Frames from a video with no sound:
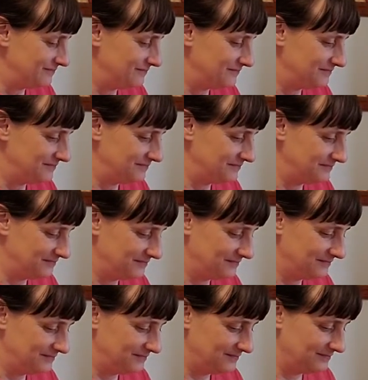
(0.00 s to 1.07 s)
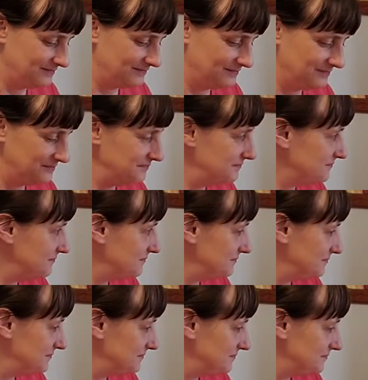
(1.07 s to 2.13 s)

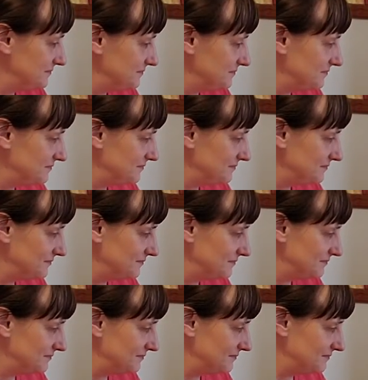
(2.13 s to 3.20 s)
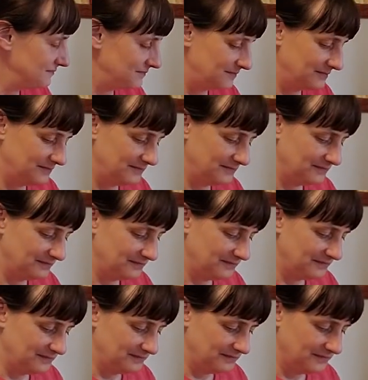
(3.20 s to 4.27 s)

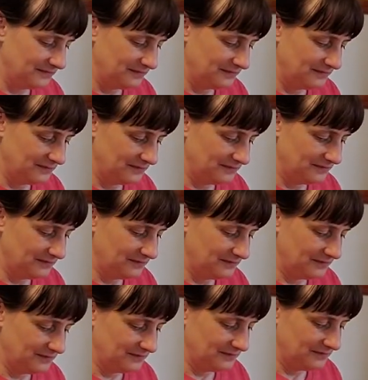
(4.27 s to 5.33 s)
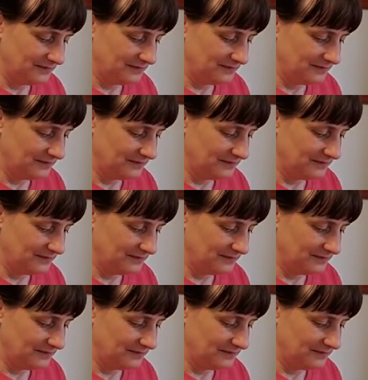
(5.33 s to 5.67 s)
(not speaking)